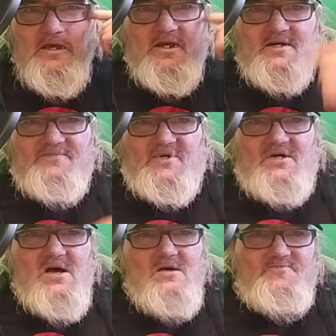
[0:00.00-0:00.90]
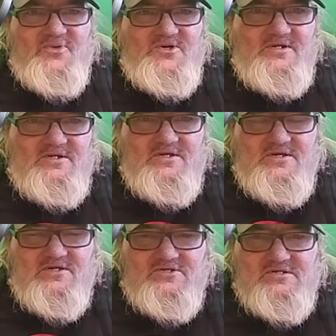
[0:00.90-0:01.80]
If the cockpit
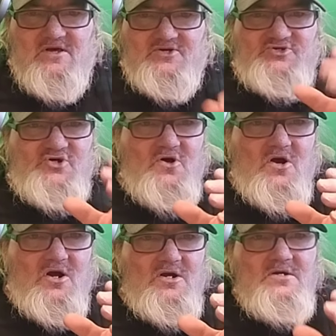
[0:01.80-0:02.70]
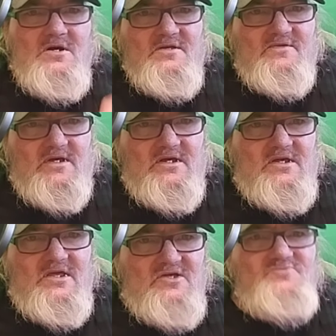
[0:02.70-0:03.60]
is ajar,
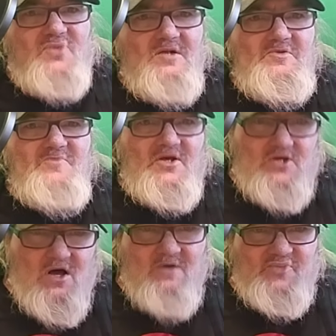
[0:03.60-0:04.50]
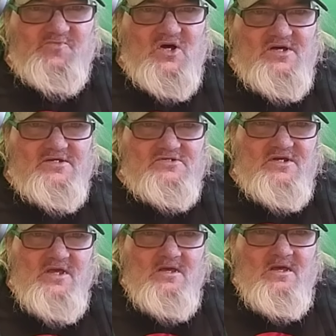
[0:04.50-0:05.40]
eh, he's probably been compromised
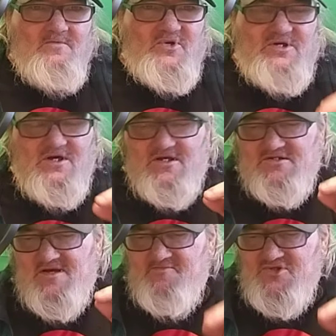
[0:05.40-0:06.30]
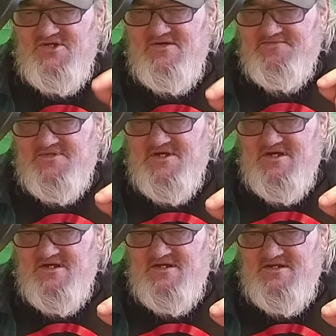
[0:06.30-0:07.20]
because I believe
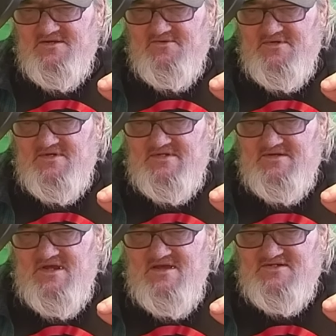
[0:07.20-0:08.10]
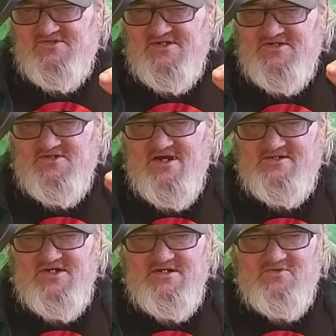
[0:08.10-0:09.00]
that uh, since
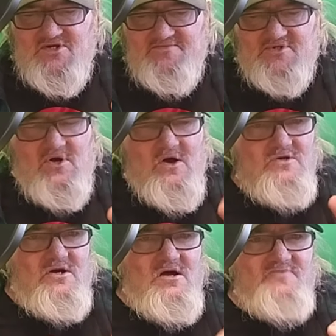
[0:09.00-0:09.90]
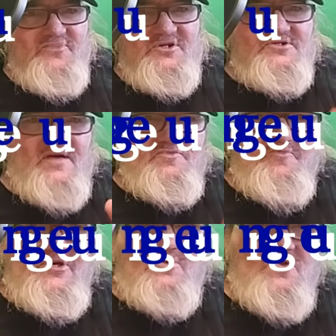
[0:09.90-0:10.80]
1911, all cockpits have to be